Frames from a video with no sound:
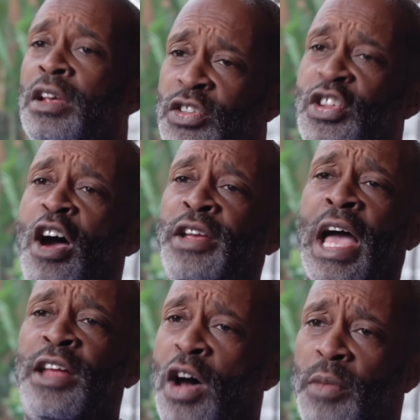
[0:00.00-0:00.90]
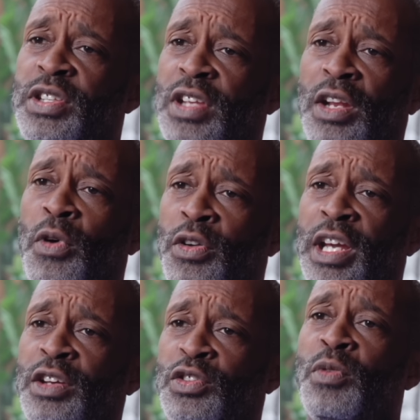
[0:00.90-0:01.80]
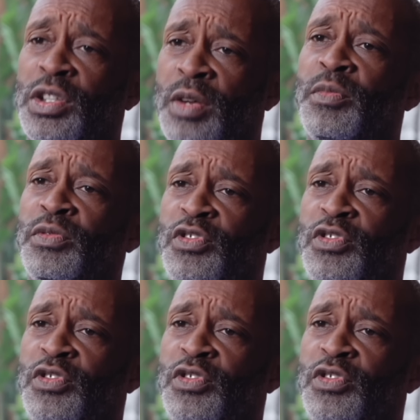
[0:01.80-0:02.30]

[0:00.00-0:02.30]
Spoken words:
Sorry, y'all, I know I be saying the word nigga too much. I'm gonna